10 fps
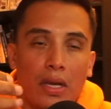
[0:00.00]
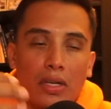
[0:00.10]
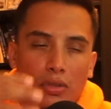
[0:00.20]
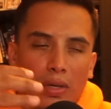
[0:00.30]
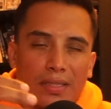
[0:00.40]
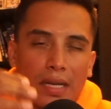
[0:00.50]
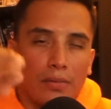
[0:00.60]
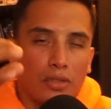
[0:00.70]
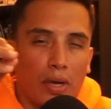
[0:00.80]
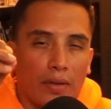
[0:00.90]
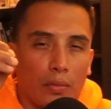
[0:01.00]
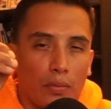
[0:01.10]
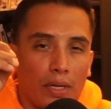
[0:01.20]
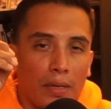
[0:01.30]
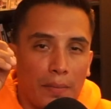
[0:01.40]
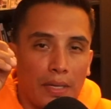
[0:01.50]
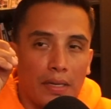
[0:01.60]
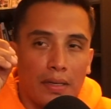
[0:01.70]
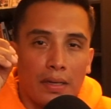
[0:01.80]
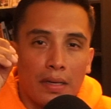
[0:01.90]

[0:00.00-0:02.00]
So at times you have to really be